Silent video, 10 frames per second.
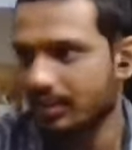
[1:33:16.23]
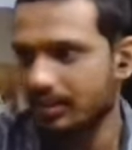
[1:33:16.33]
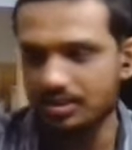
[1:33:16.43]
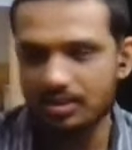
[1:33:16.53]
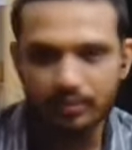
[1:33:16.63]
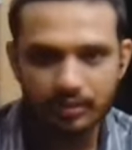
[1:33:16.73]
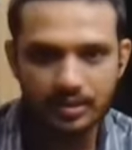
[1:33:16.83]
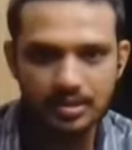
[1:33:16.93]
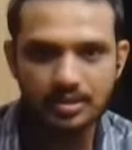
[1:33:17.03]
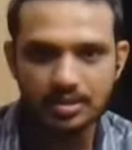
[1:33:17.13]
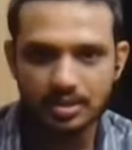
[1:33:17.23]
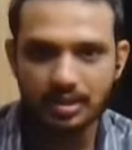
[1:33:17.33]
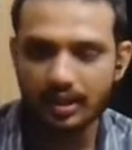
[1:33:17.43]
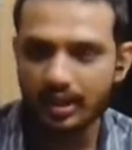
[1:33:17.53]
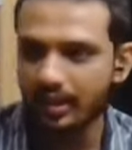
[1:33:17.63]
it's a software which is used to
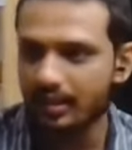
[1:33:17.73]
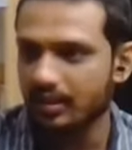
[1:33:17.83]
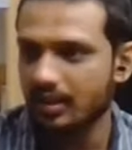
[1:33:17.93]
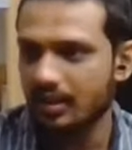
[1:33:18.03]
create